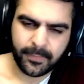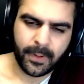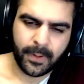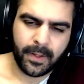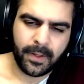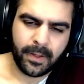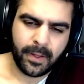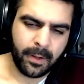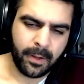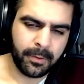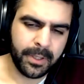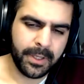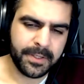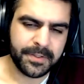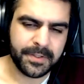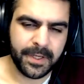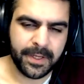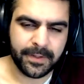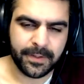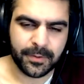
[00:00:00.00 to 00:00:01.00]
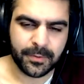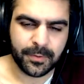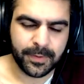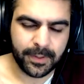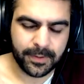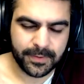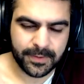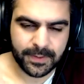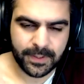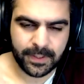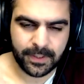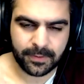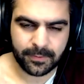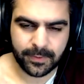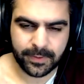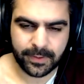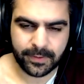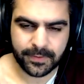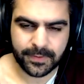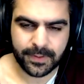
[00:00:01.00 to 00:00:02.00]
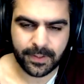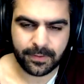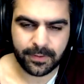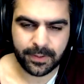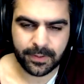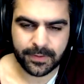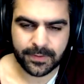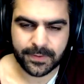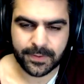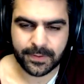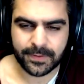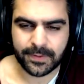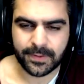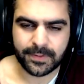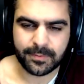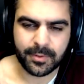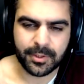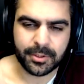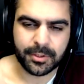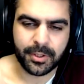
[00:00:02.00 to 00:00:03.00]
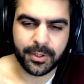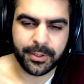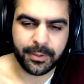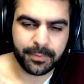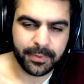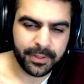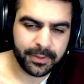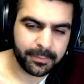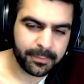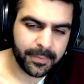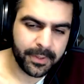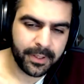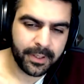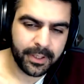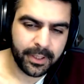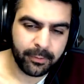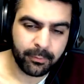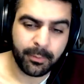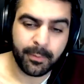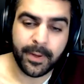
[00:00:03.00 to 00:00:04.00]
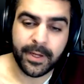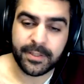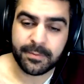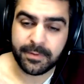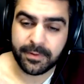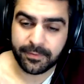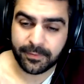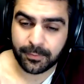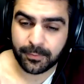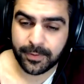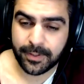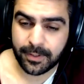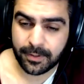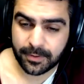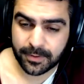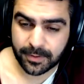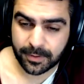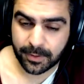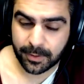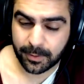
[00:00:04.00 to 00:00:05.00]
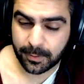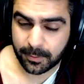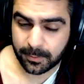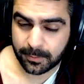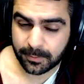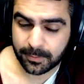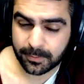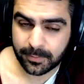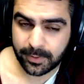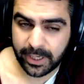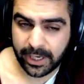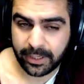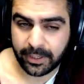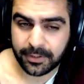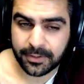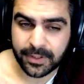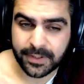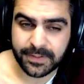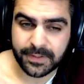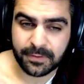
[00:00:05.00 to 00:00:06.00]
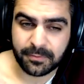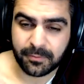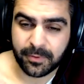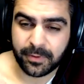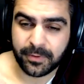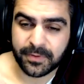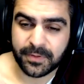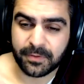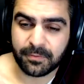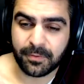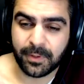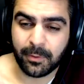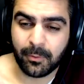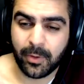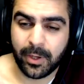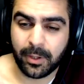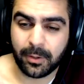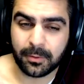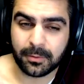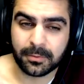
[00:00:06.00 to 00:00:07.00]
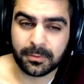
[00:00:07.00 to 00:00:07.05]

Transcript: How would I say this without sounding insulting? It's not trying to be. It reminds me of 3 years ago, and it does it relatively well.